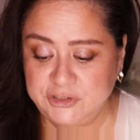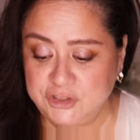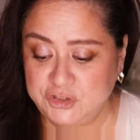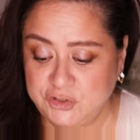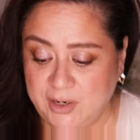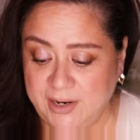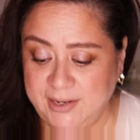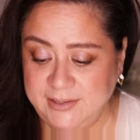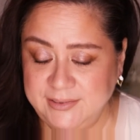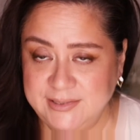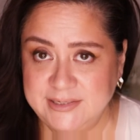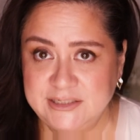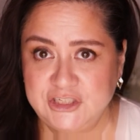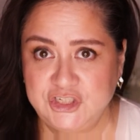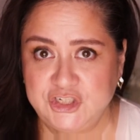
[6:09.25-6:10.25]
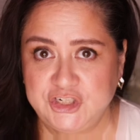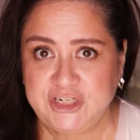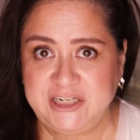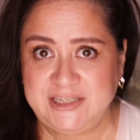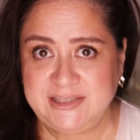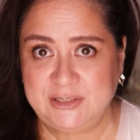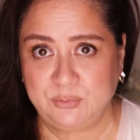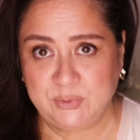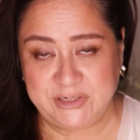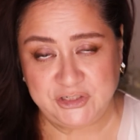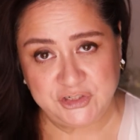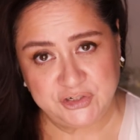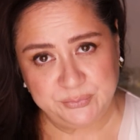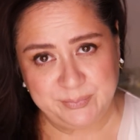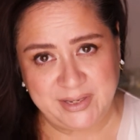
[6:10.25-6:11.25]
to trying this during the
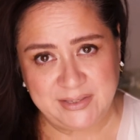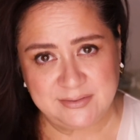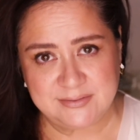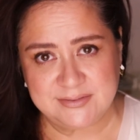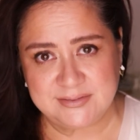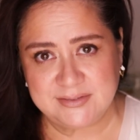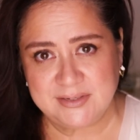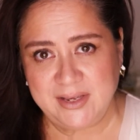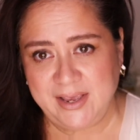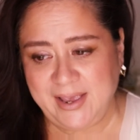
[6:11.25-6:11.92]
winter months